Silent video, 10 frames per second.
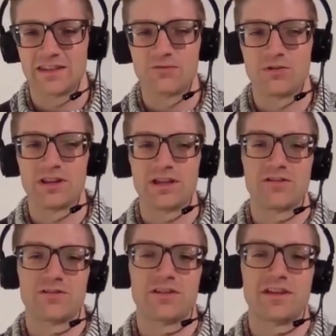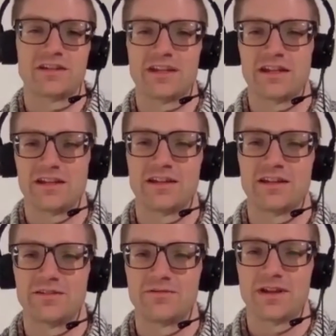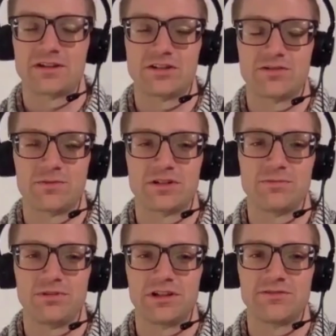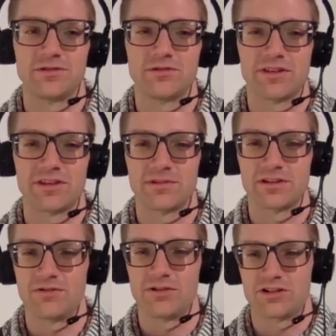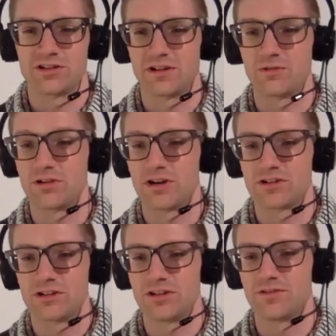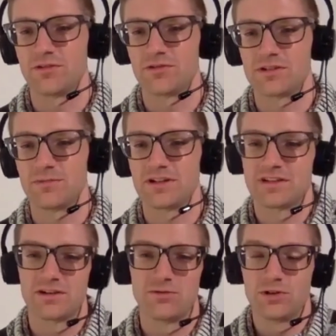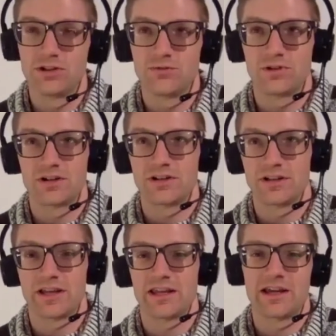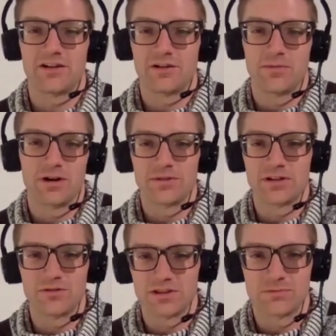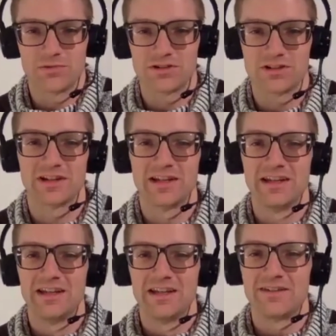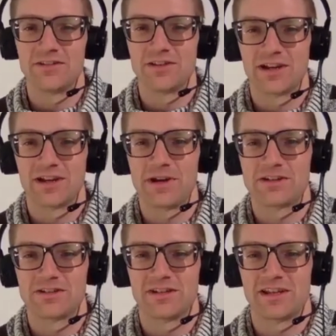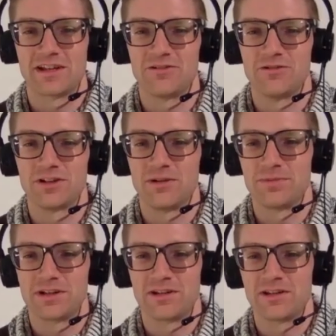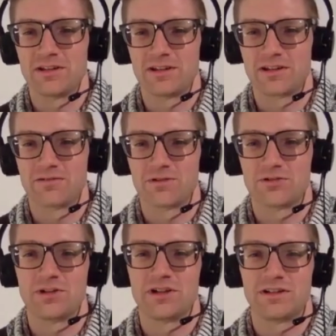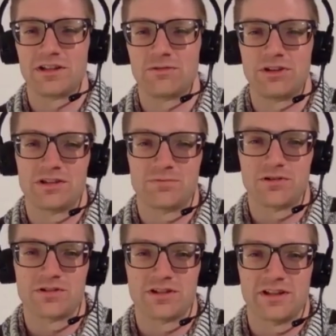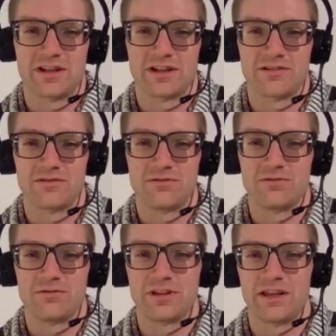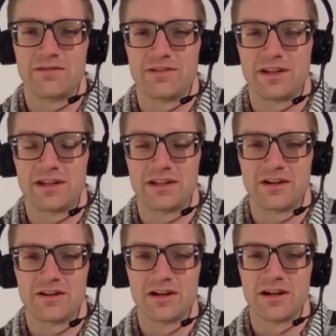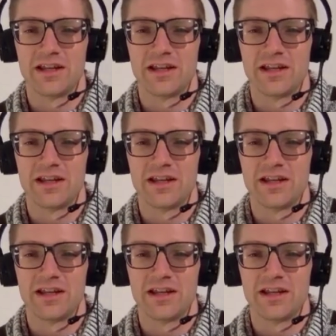I think one of the other things that actually just from a simple interviewing thing, but the question, like when you're actually on the phone with somebody is like, would you want to like hang out at a barbecue with this person? If you like imagine like a whole company like retreat, like would this person, like would they fit in there?